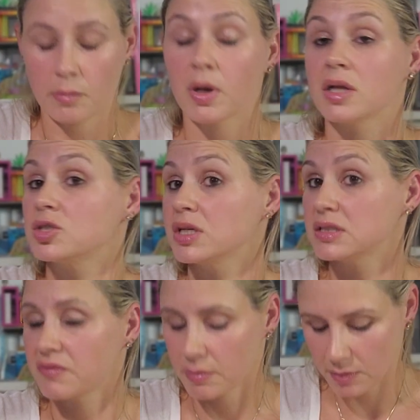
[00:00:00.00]

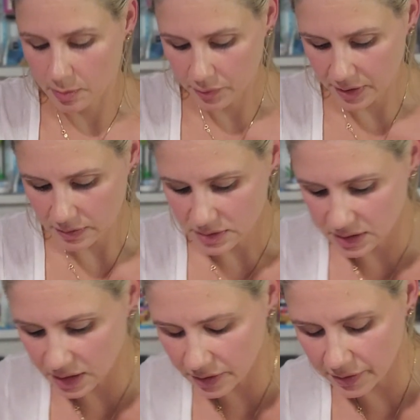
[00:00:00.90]
Apologize if I'm not pronouncing
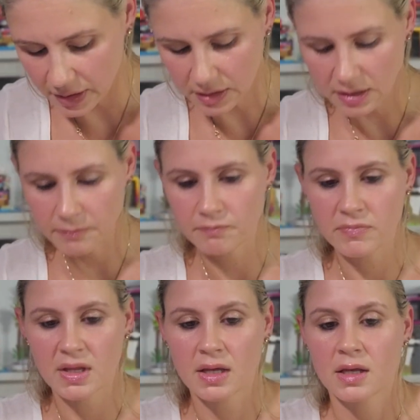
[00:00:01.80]
that correctly,
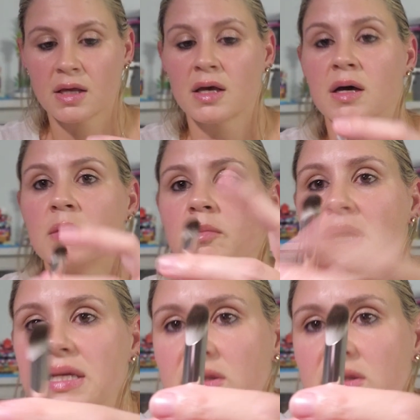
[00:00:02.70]
but it